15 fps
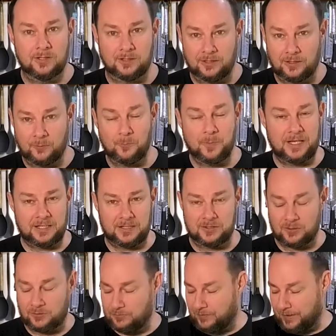you know, meat and
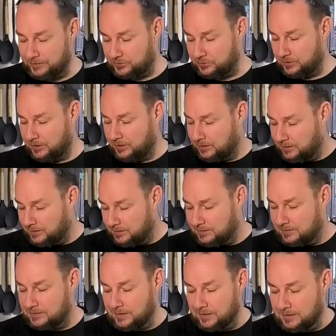2 veg.
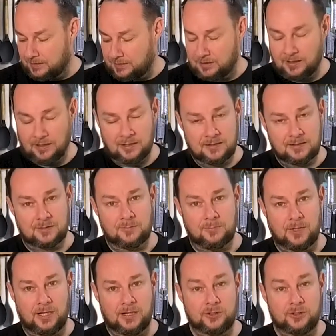Steak is my